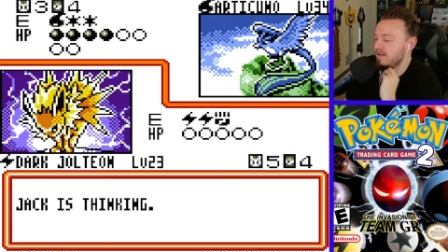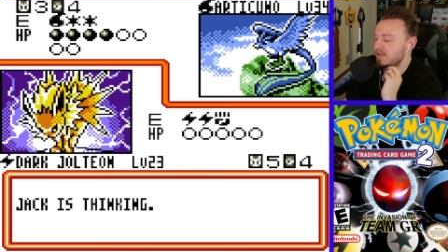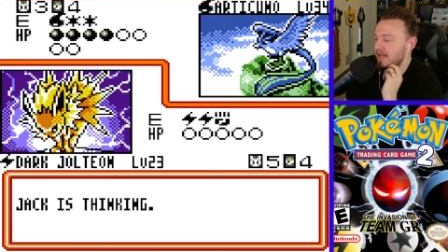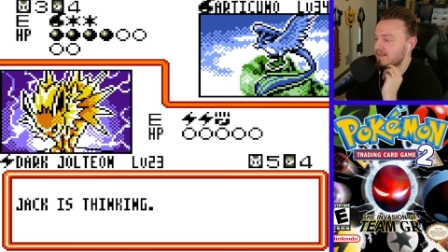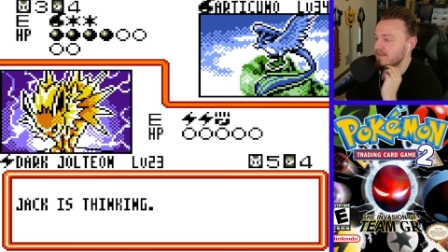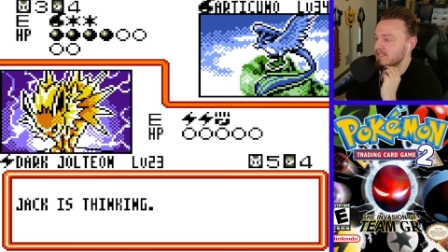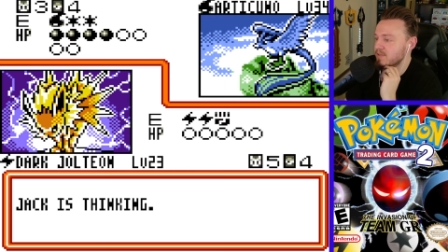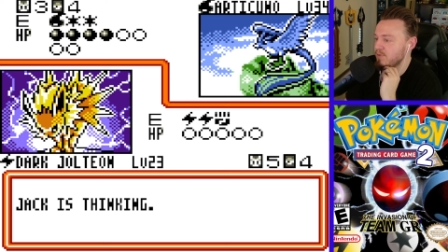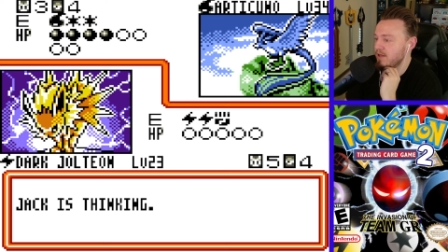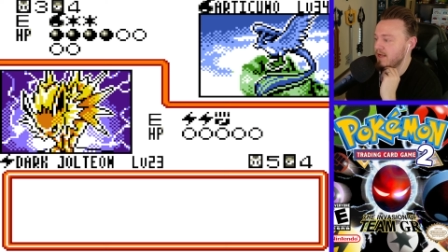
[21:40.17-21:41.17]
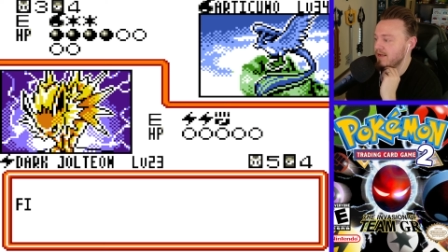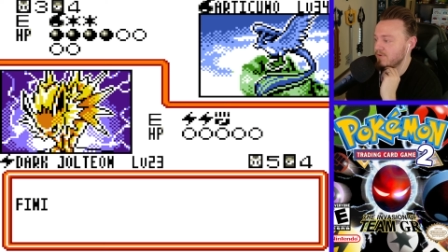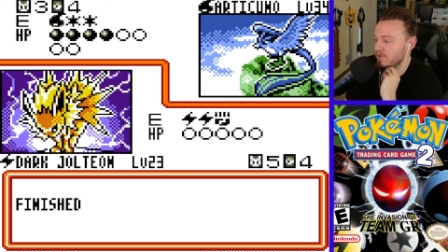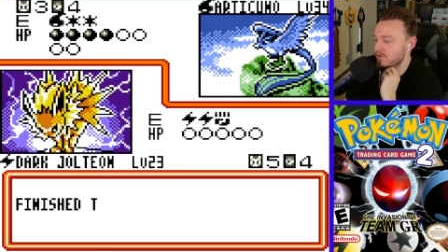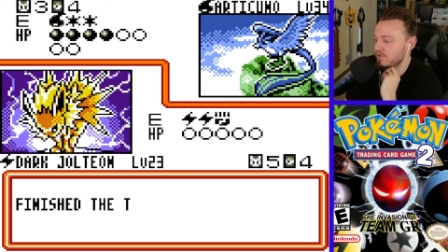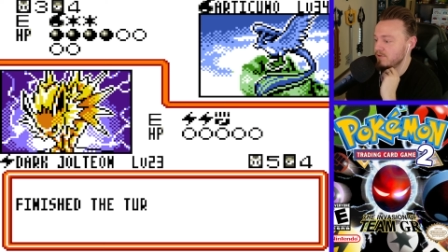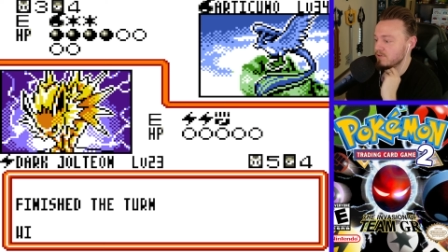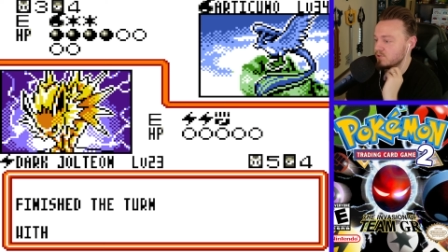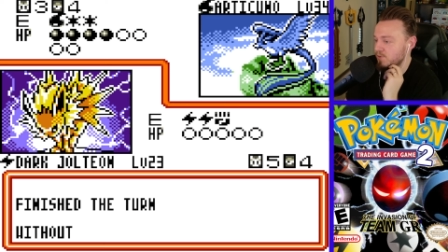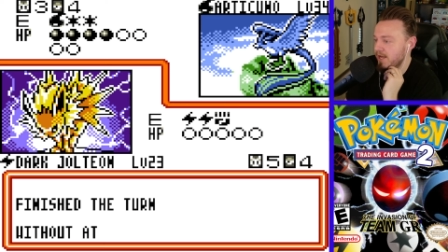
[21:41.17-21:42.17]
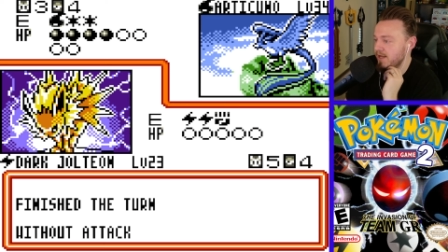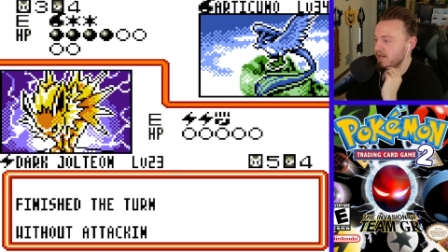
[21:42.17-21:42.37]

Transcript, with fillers: an endless supply of Articunos, right?